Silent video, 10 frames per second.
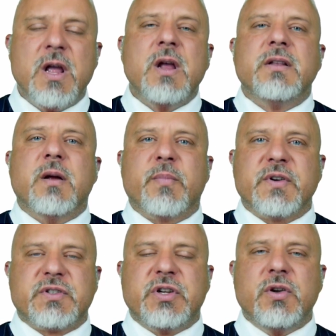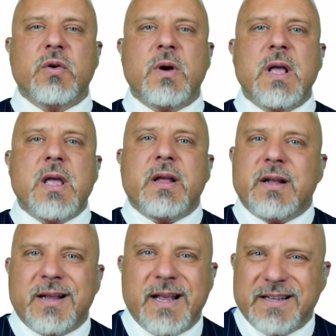Number two,
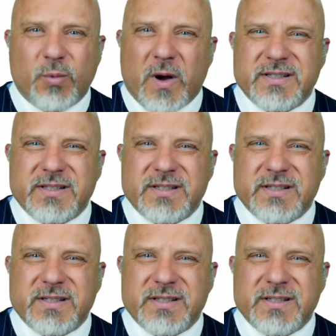was